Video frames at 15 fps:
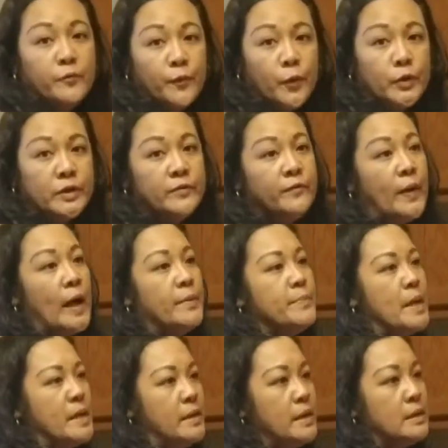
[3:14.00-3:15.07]
45
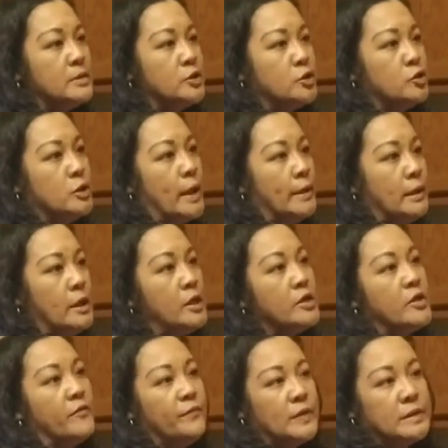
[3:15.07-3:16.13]
minutes, check it.
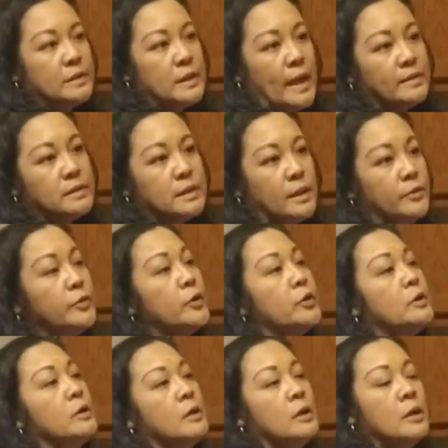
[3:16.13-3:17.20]
If it's not
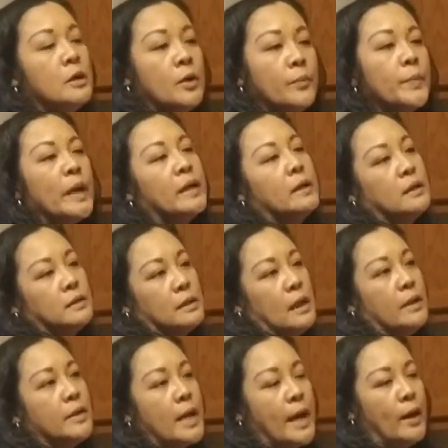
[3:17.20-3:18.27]
tender, make it
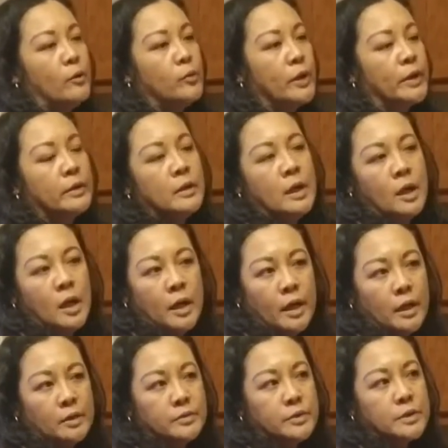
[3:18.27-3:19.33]
an hour.
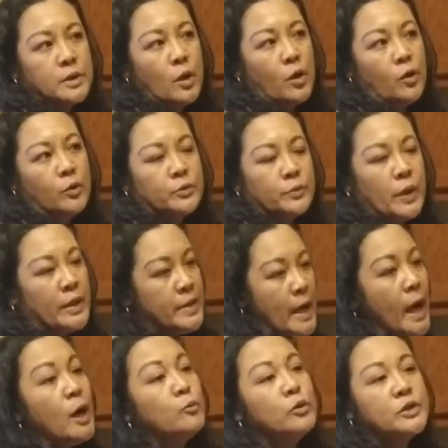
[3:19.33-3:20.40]
And so an
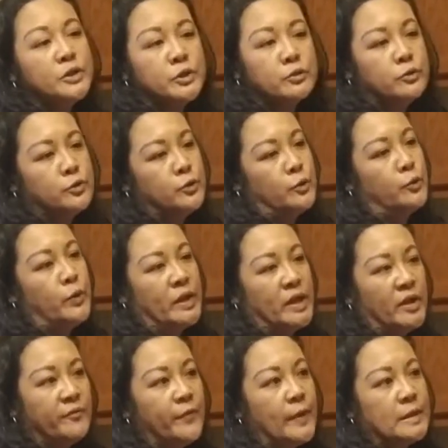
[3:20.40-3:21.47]
hour should do it.
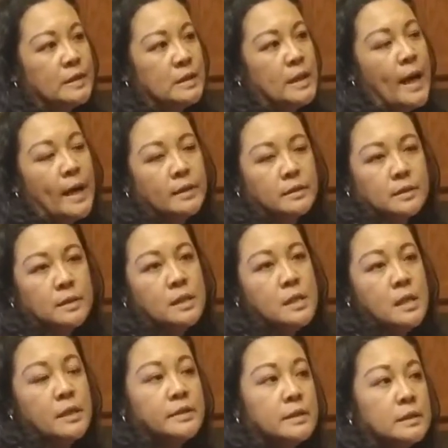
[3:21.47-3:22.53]
If it's not,
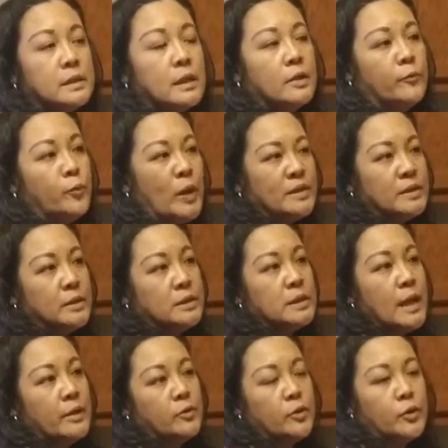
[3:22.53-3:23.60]
it wasn't
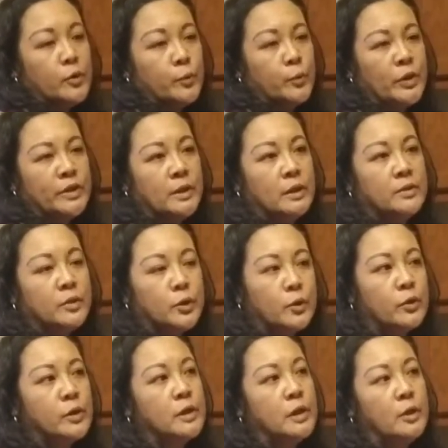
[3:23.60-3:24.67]
tender within
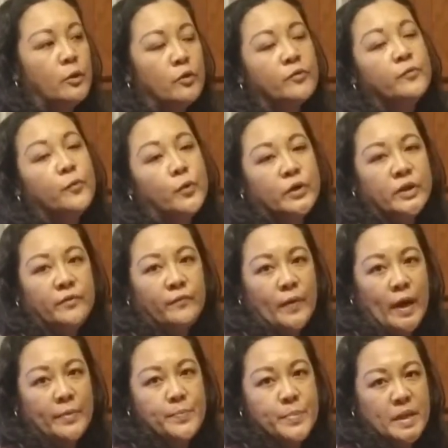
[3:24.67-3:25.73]
30 or
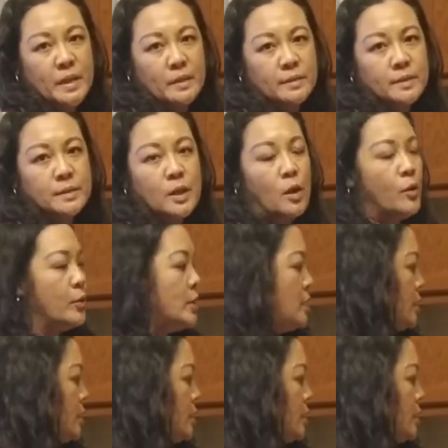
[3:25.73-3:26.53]
45 minutes. So